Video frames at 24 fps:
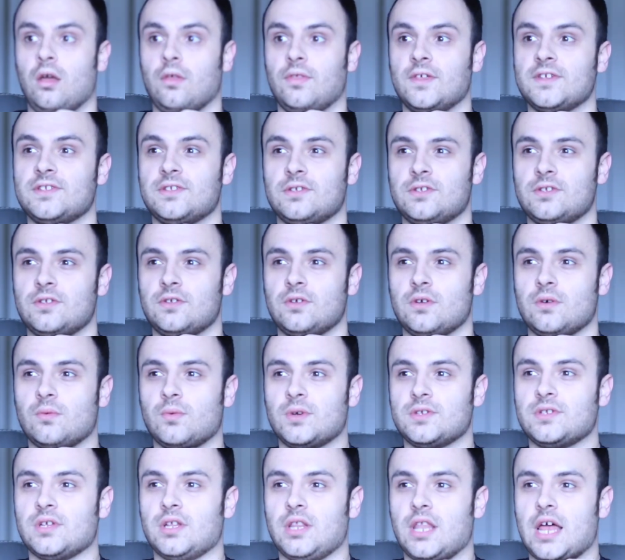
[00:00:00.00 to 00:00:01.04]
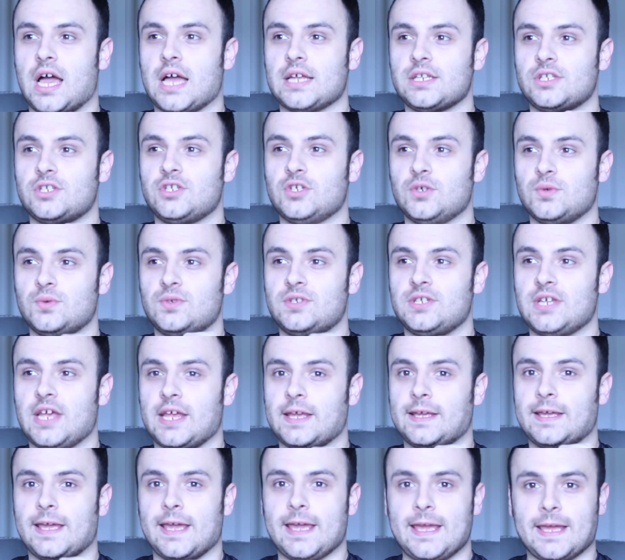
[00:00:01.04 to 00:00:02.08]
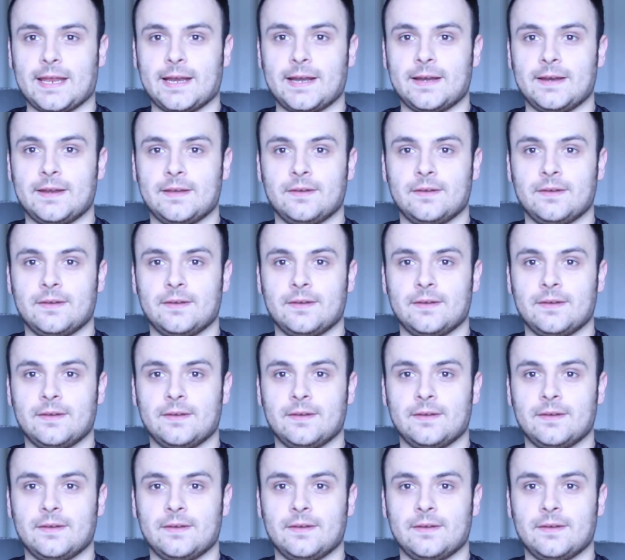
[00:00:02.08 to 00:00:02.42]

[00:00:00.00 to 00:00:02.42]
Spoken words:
This was a lot to take in